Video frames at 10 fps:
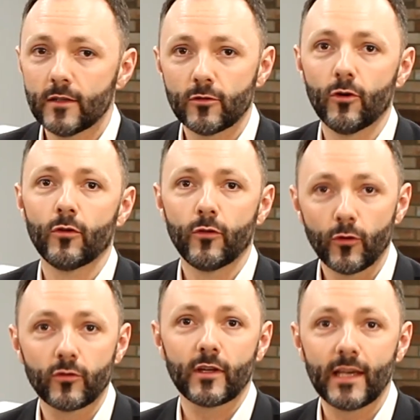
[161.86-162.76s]
So
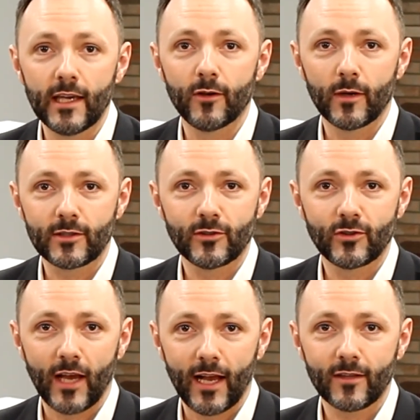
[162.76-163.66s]
those are the key
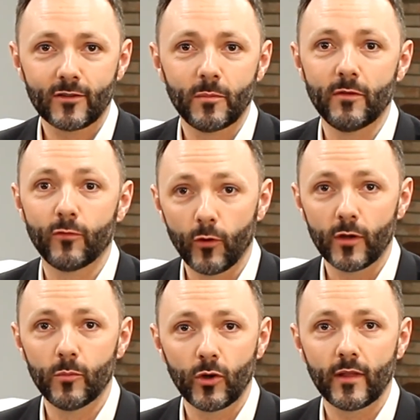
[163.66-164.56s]
questions to ask before
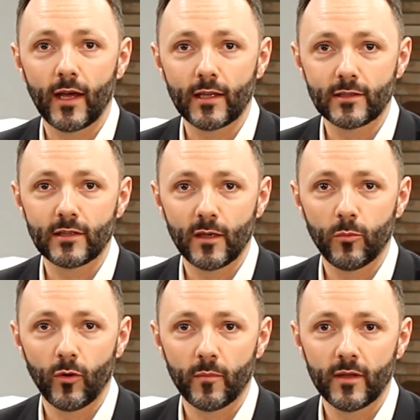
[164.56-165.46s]
you book that listing
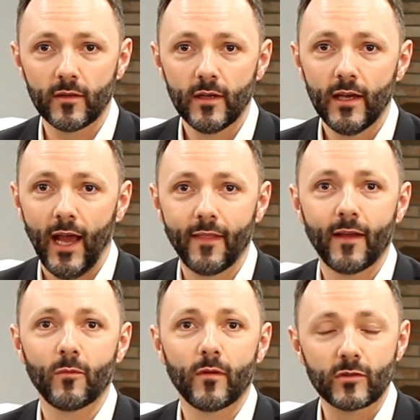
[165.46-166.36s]
appointment. And
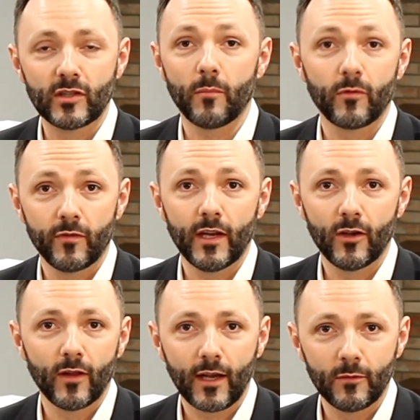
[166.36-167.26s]
then we have a separate
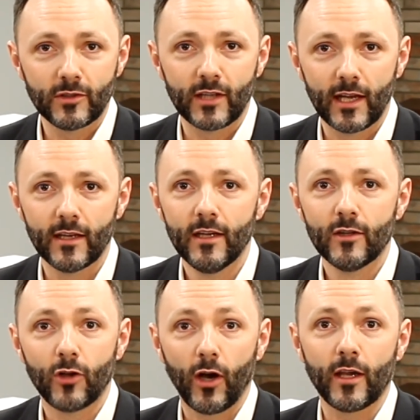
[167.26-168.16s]
video, like we said,
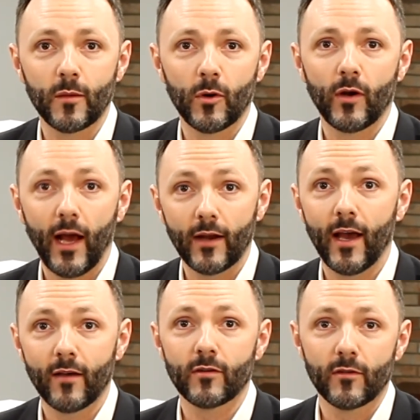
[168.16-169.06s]
talking about how to
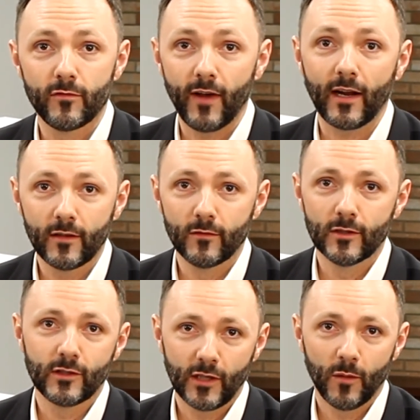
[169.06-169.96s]
have an effective
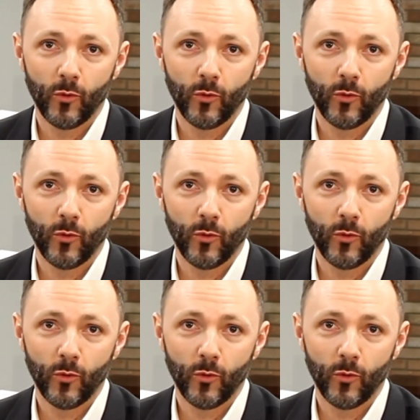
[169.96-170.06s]
listing